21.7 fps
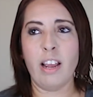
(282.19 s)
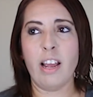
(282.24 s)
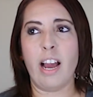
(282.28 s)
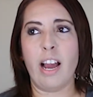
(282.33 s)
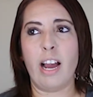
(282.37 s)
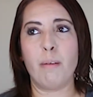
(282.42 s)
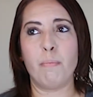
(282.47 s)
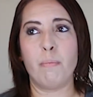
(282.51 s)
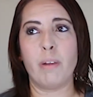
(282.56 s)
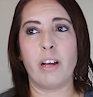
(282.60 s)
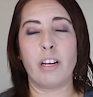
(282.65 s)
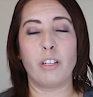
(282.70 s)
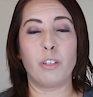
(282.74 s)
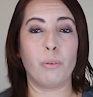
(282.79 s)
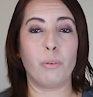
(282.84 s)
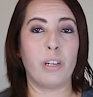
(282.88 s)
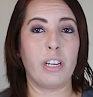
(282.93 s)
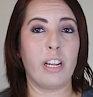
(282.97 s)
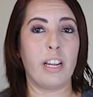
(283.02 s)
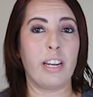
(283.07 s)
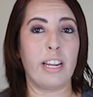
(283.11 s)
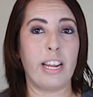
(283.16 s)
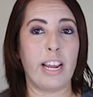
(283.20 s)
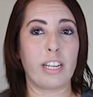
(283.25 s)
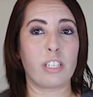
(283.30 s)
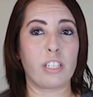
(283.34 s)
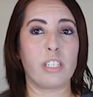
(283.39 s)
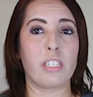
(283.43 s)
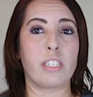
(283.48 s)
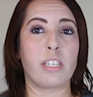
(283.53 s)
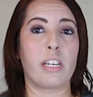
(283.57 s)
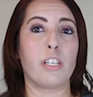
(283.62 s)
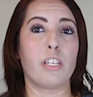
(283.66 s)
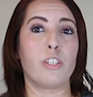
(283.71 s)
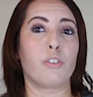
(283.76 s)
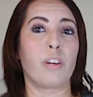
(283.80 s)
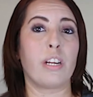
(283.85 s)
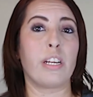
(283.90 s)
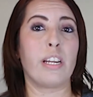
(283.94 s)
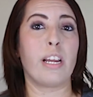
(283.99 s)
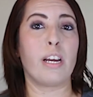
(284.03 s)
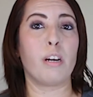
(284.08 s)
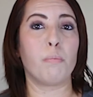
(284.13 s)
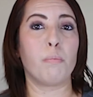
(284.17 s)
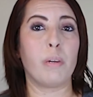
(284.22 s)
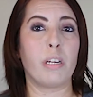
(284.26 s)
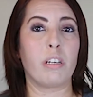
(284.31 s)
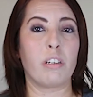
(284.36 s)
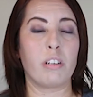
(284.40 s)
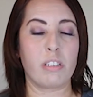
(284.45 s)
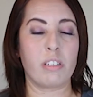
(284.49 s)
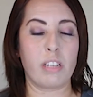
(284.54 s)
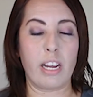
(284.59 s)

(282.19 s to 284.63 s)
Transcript: I'm not doing any exercise right now because